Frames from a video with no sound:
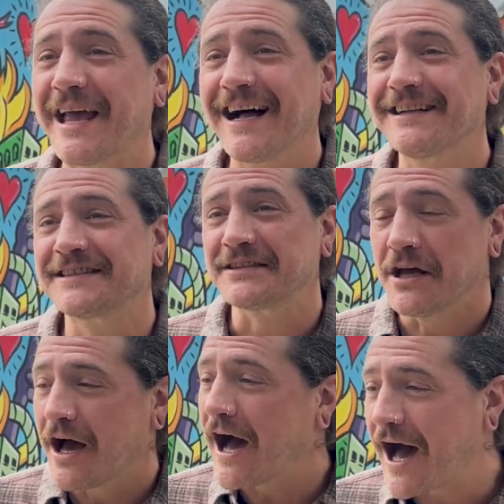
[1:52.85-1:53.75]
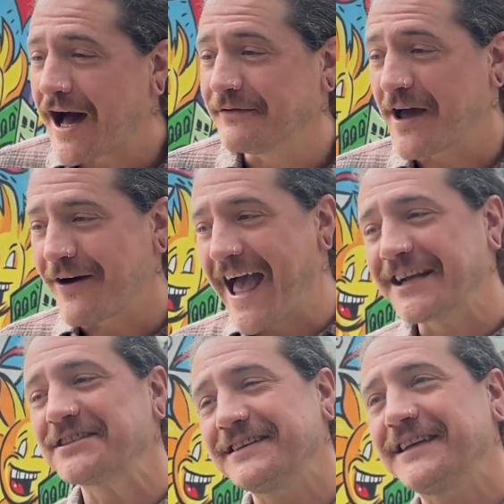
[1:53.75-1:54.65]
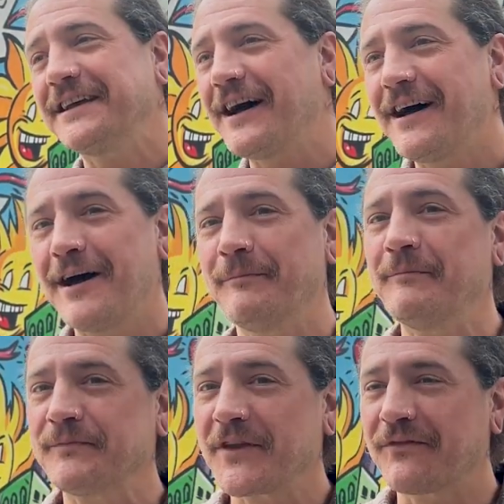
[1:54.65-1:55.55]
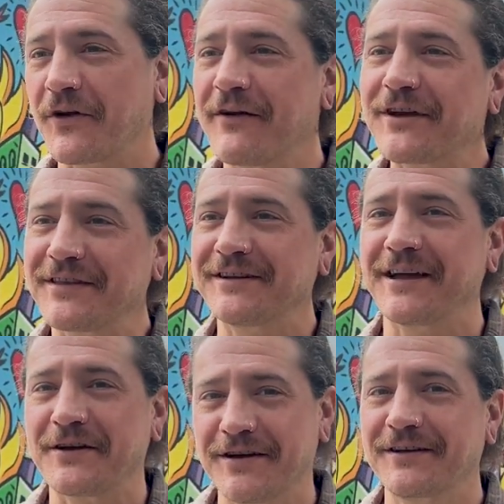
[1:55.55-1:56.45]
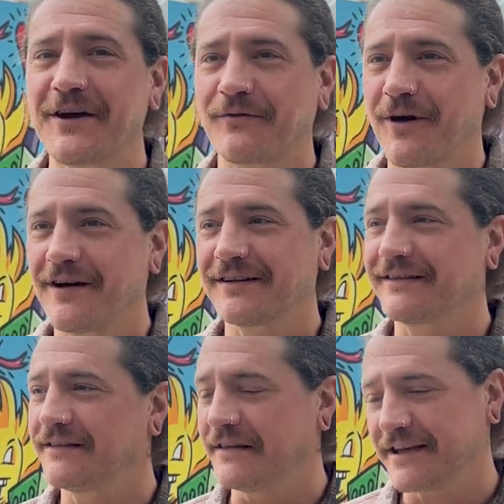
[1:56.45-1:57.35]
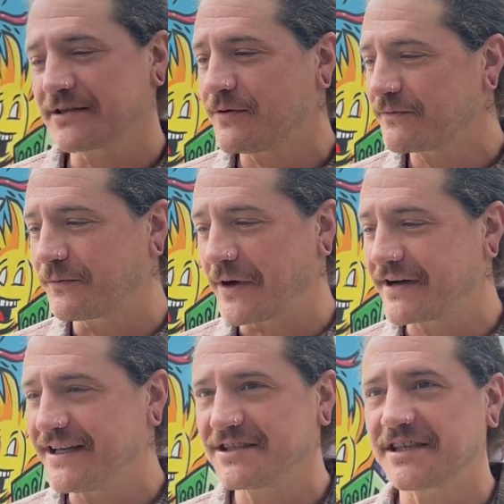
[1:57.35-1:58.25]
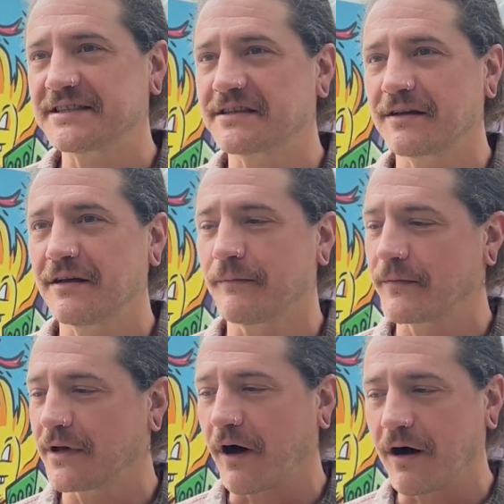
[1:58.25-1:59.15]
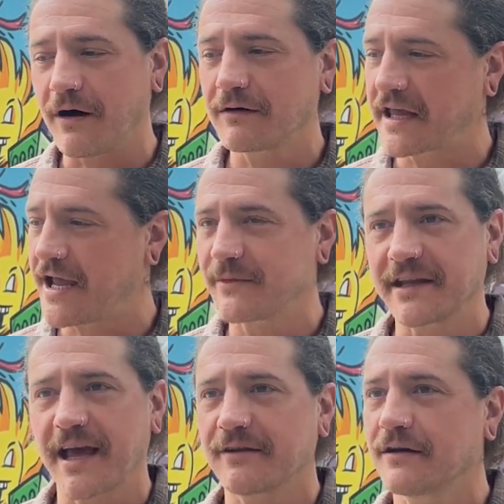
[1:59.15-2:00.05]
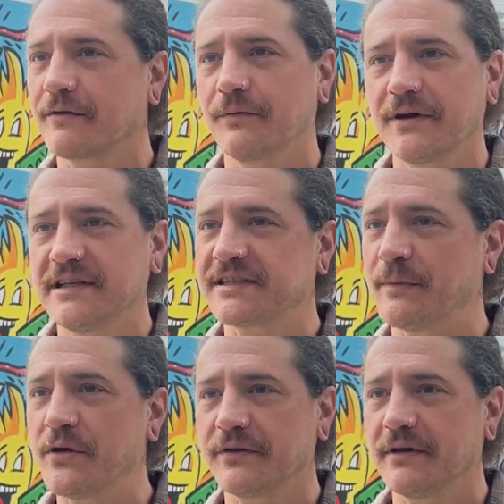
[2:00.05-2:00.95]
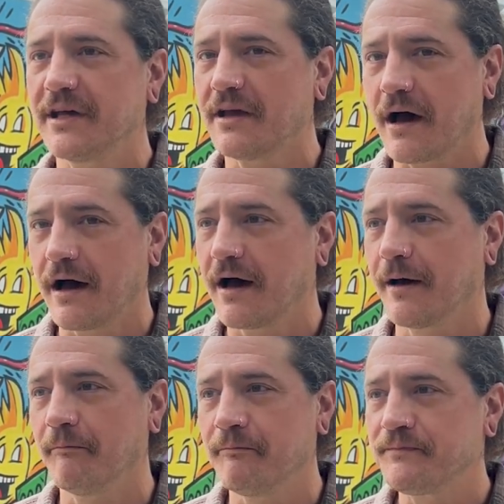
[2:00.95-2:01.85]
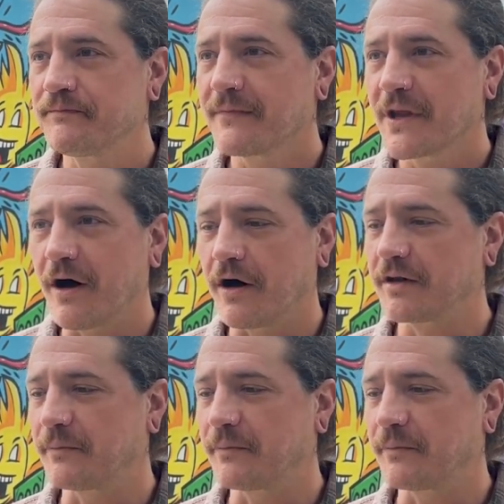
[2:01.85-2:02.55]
honest, no, actually, for everything that could go wrong, this one really just all came together really smoothly. All the